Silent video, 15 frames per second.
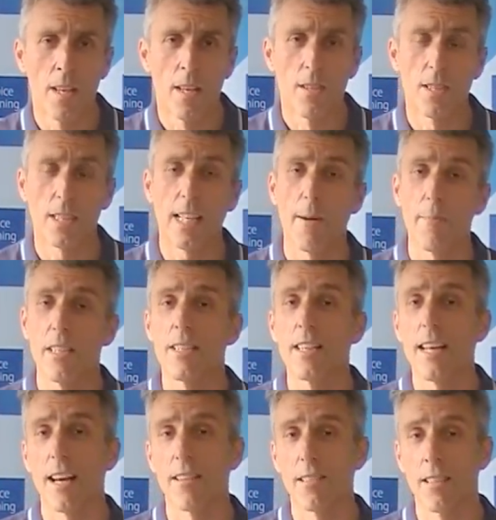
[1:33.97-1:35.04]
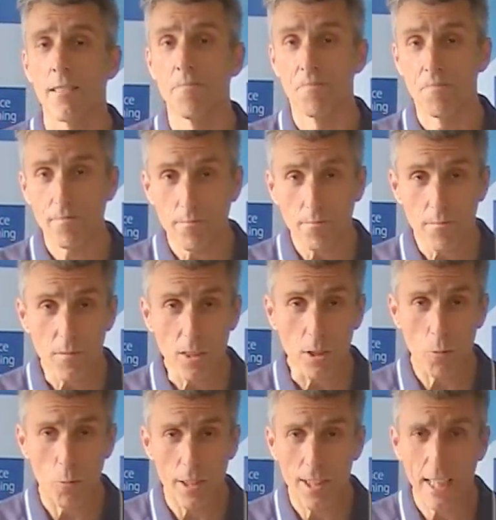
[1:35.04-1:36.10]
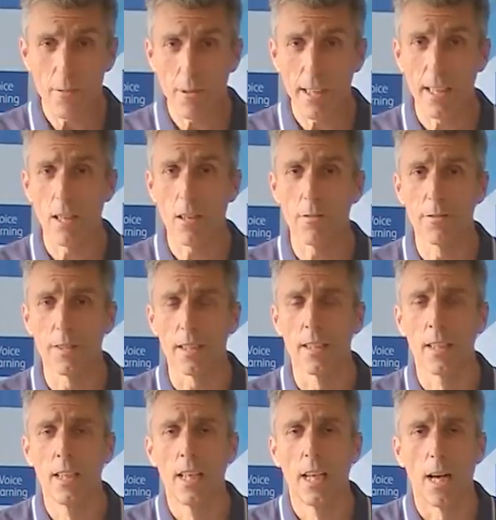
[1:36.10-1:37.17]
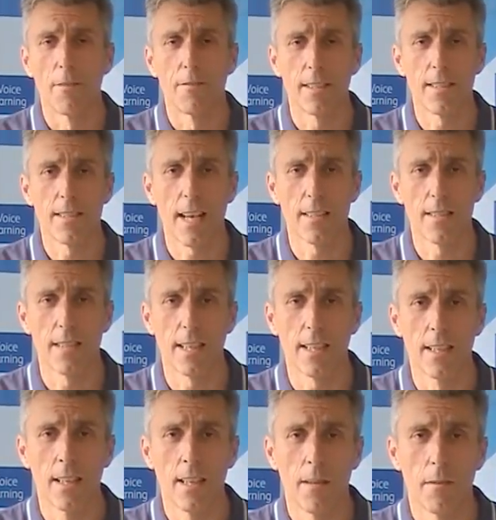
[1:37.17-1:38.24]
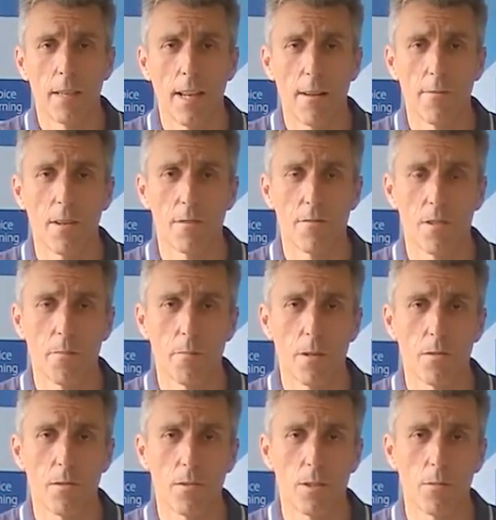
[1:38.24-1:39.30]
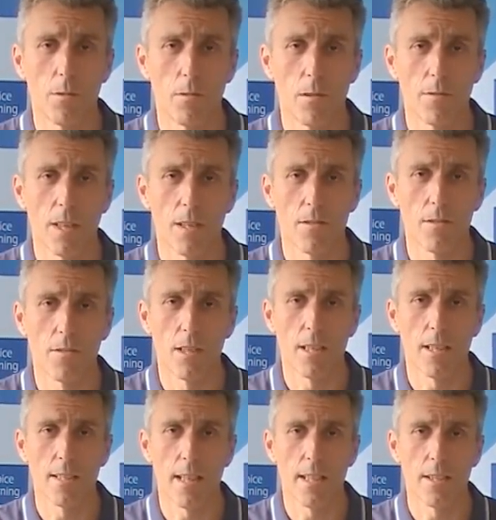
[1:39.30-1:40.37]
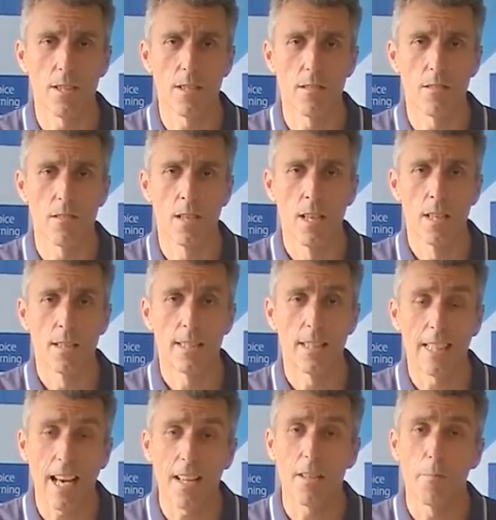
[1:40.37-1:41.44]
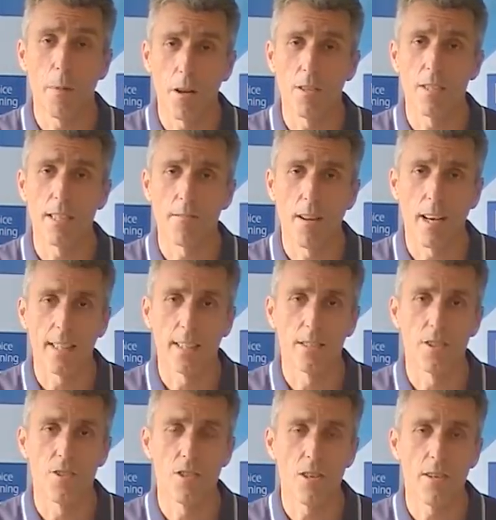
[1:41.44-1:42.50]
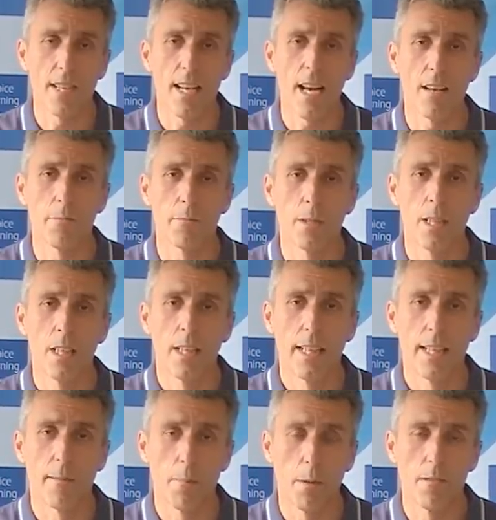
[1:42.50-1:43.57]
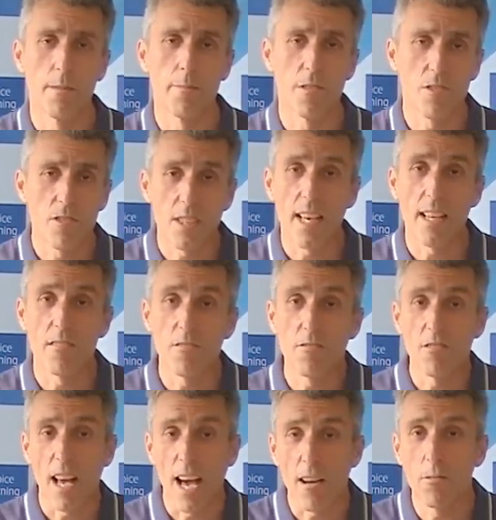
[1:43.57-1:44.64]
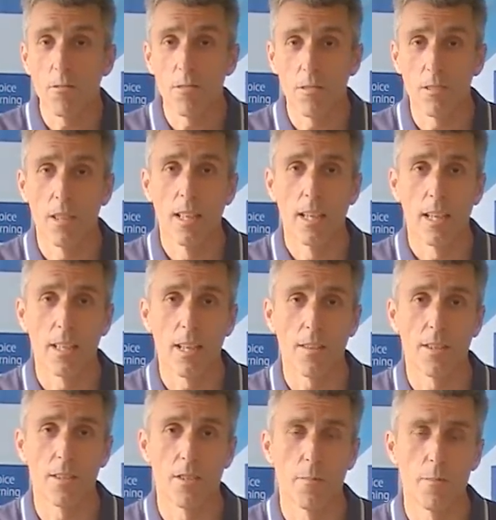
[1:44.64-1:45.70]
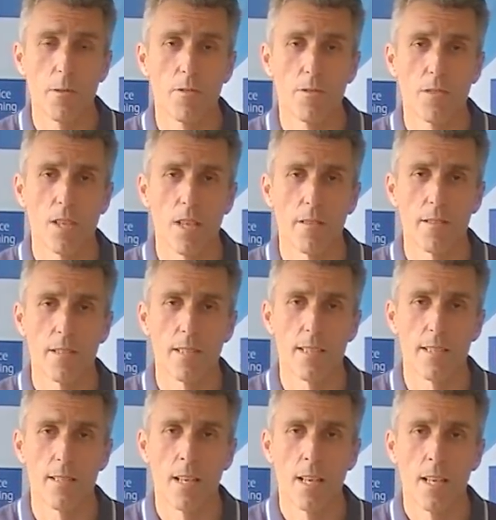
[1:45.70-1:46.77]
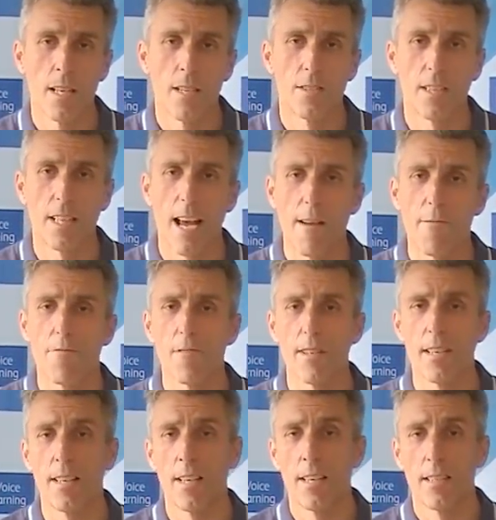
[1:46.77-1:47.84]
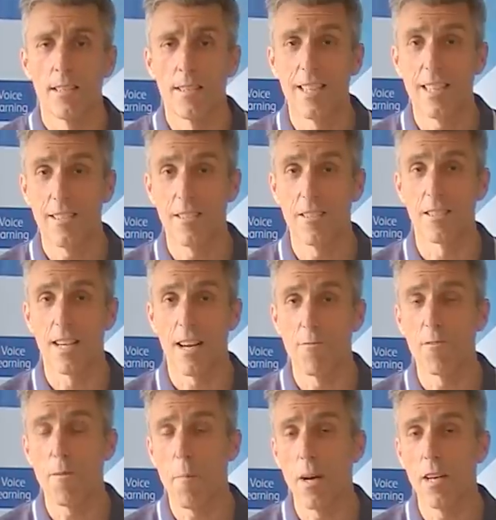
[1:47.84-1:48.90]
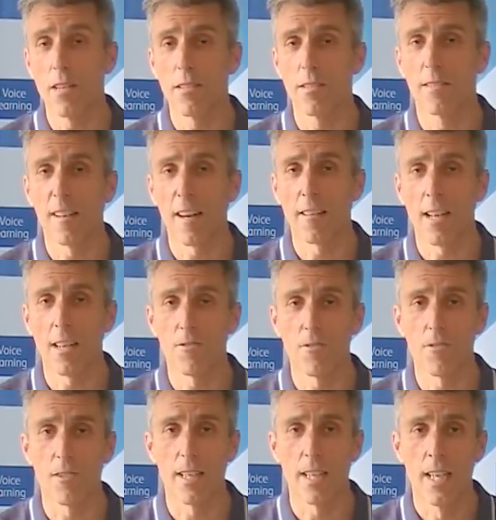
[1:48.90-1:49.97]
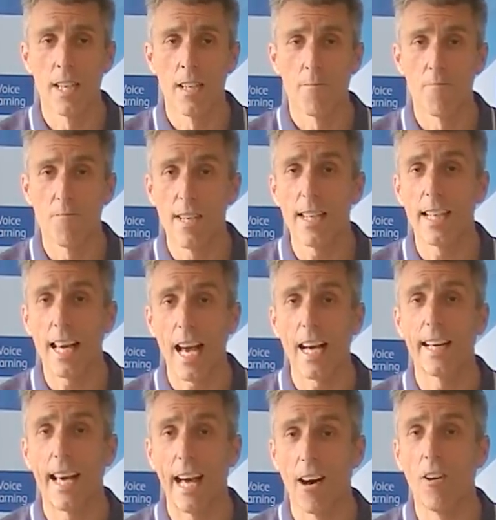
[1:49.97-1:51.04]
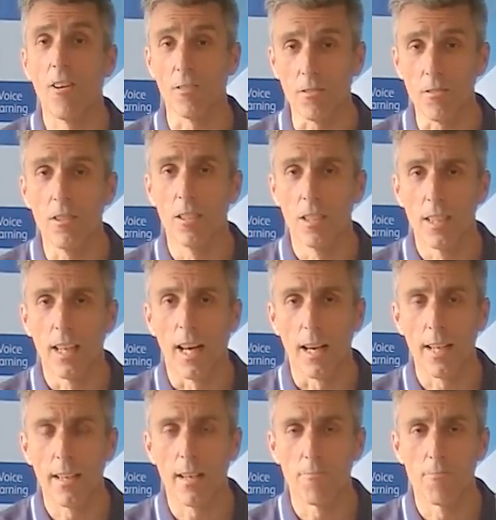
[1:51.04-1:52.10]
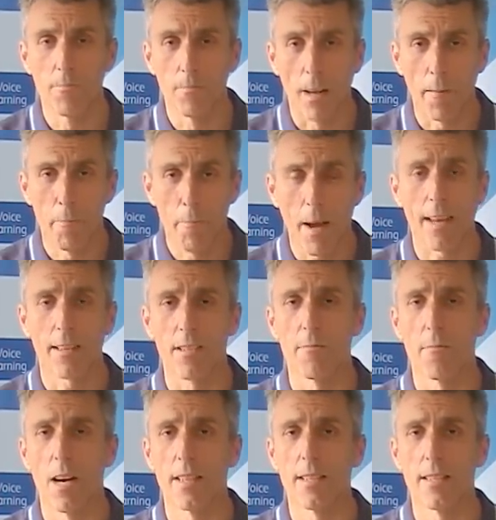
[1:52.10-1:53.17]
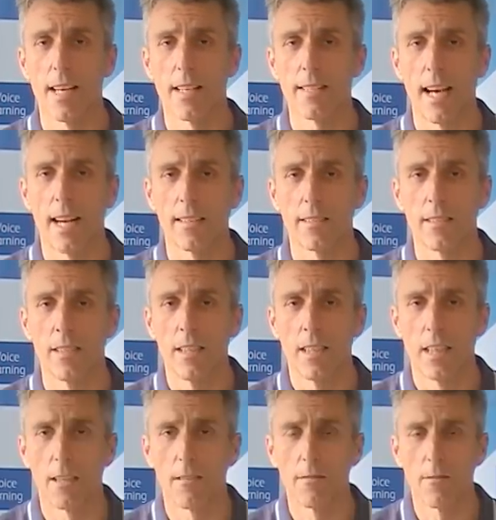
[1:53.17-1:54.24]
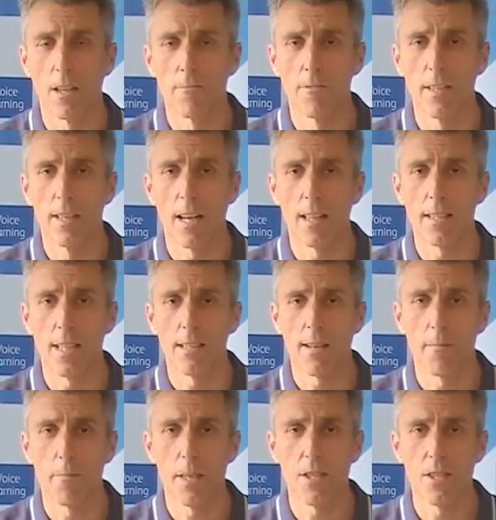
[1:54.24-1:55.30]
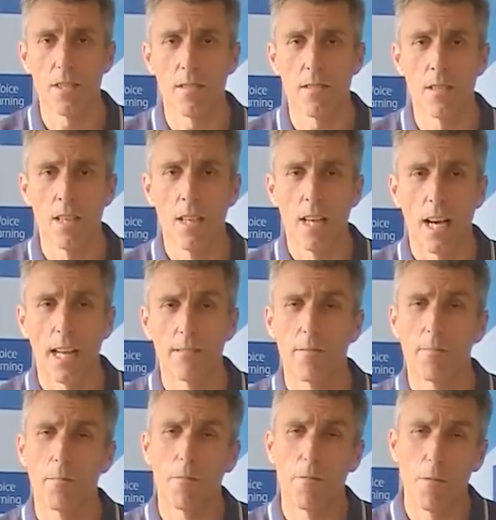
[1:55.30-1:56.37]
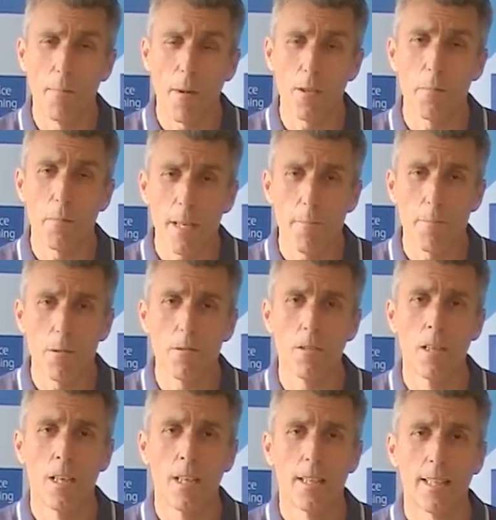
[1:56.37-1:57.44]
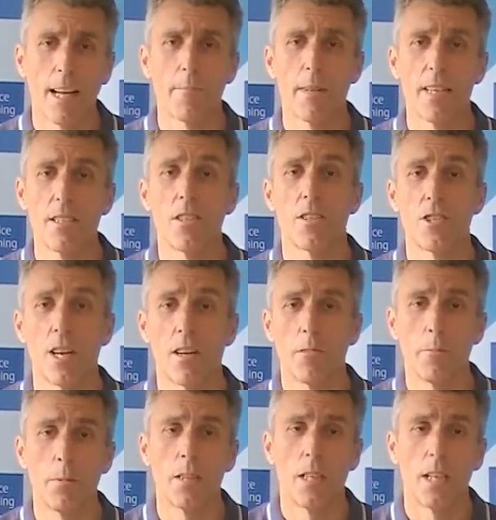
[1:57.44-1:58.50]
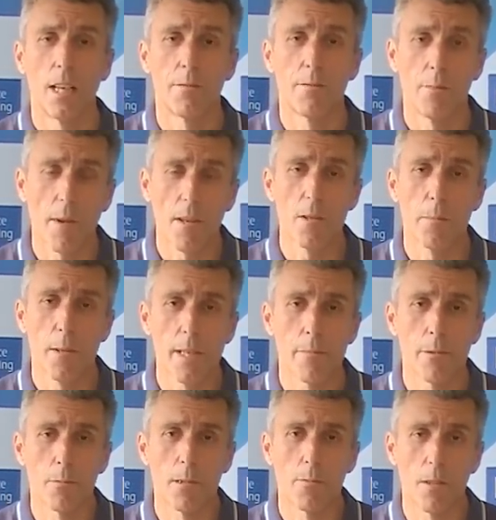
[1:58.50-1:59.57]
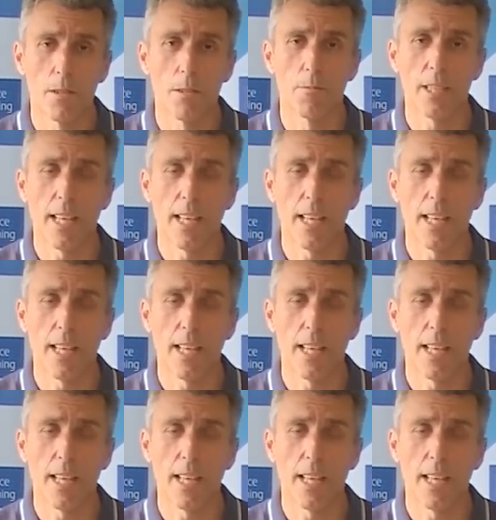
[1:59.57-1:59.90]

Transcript: So coming together, we think we can offer a fantastic level of support to all of those organisations to get the policy right, to join up employment skills, health and other support services, so that every citizen, every person in our country really can get on and maximise their talent and realise their ambitions. And for most people, that means a job. And for most people, we want them to